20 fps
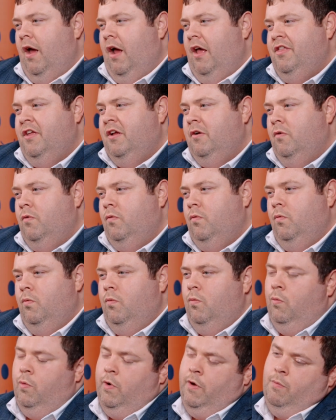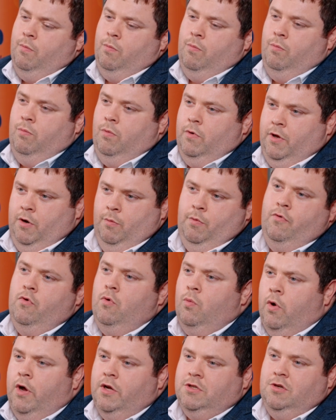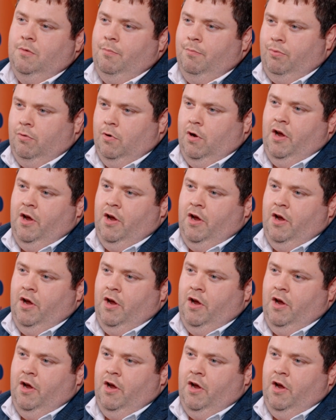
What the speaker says: I think we've all worked on